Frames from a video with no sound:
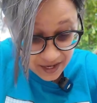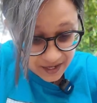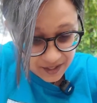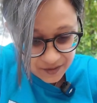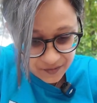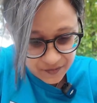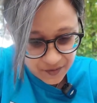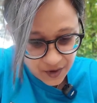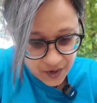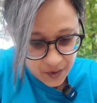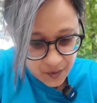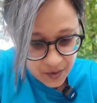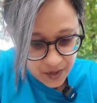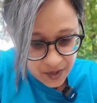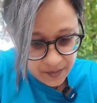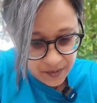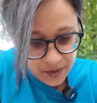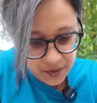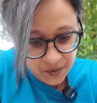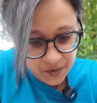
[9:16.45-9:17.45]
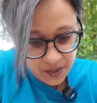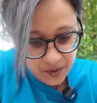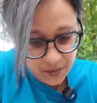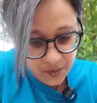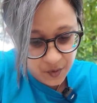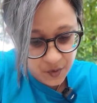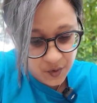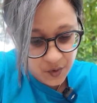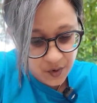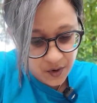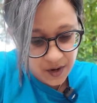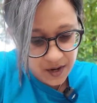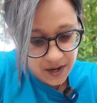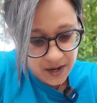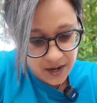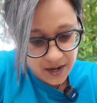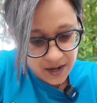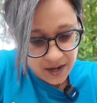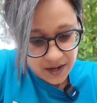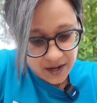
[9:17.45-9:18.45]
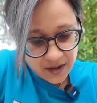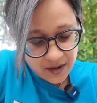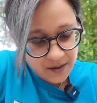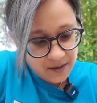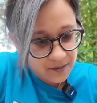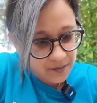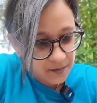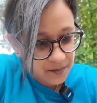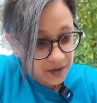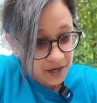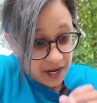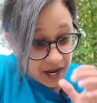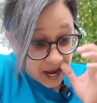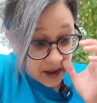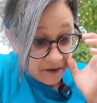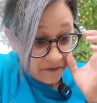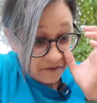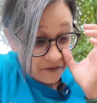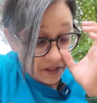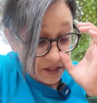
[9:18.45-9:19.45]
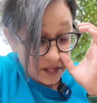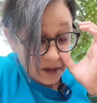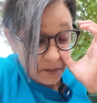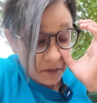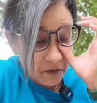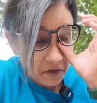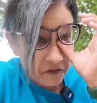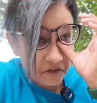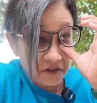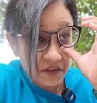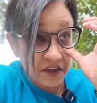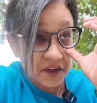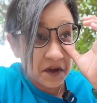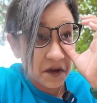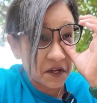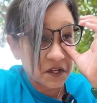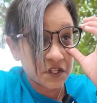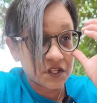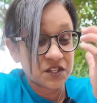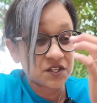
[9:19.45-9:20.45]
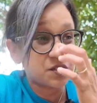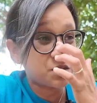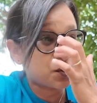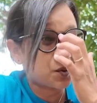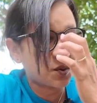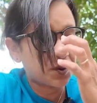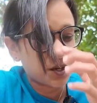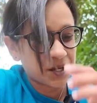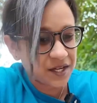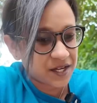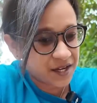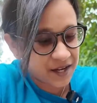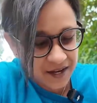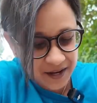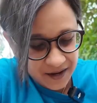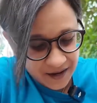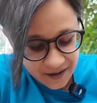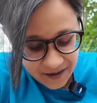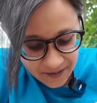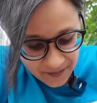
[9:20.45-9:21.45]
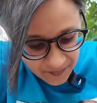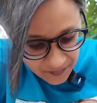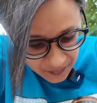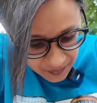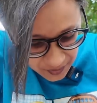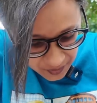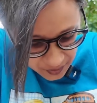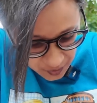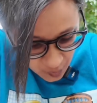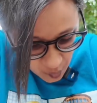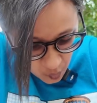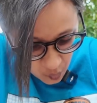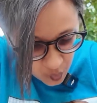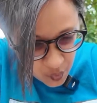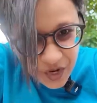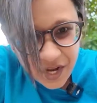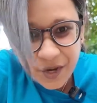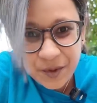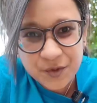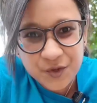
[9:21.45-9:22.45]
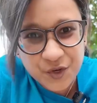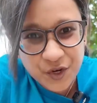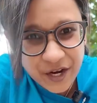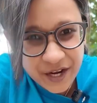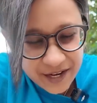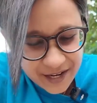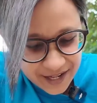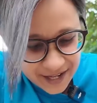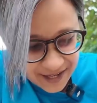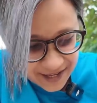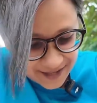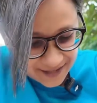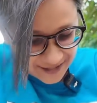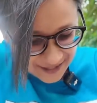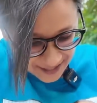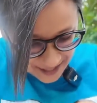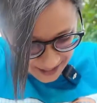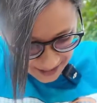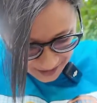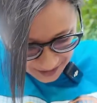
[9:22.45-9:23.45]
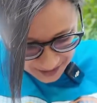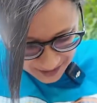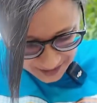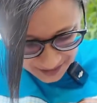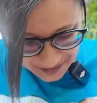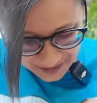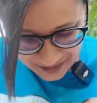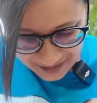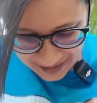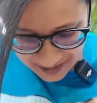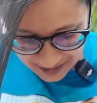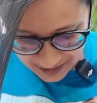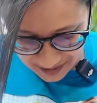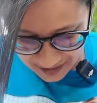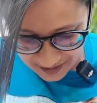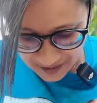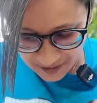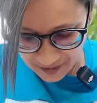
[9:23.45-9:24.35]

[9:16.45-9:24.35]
It is very well made, don't get me wrong. But I feel like my fingers just do work dread, like to get these things in.